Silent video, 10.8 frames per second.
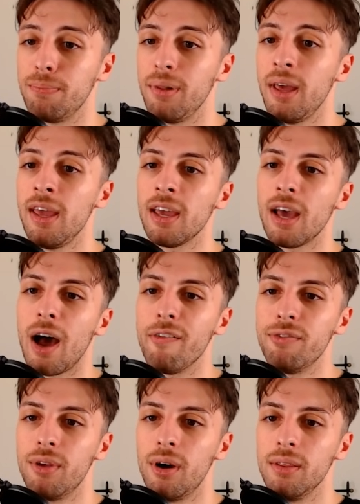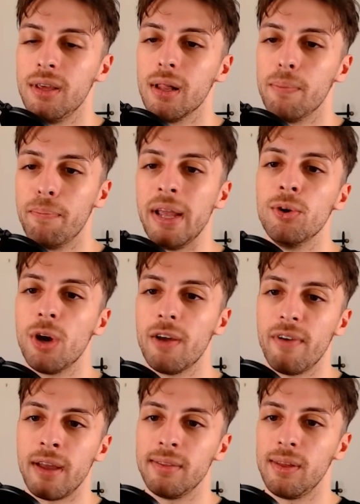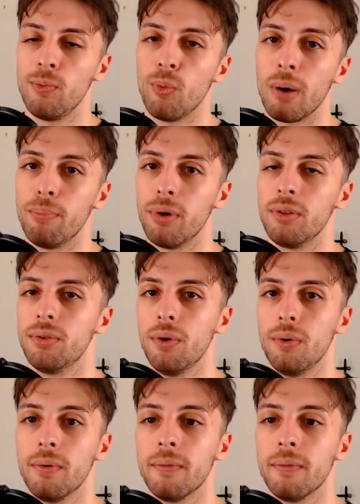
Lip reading: playing after the Albedo event in 1.2.